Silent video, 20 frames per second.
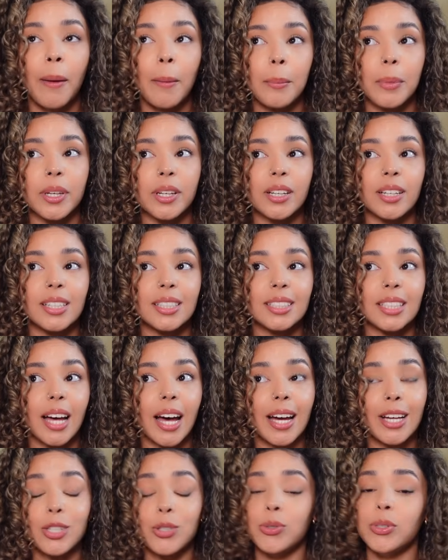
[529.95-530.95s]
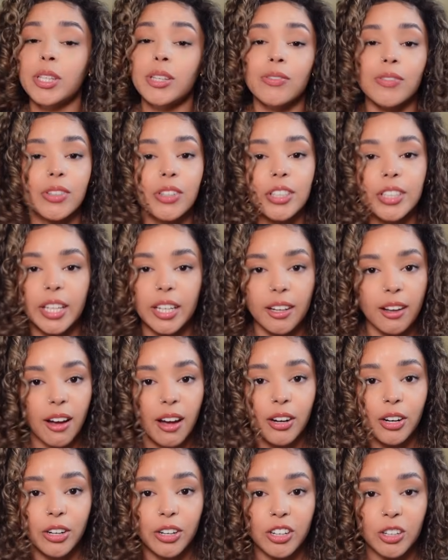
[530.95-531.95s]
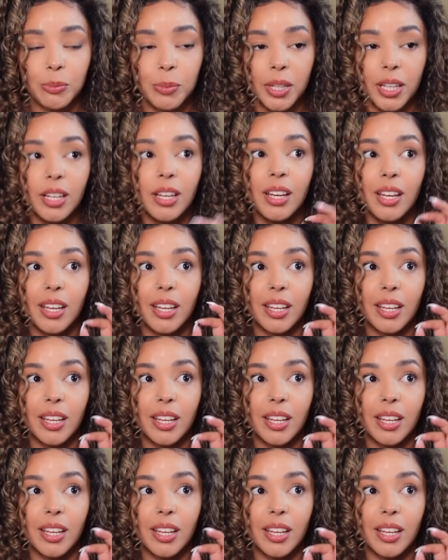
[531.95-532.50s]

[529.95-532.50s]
because I truly feel like God heard me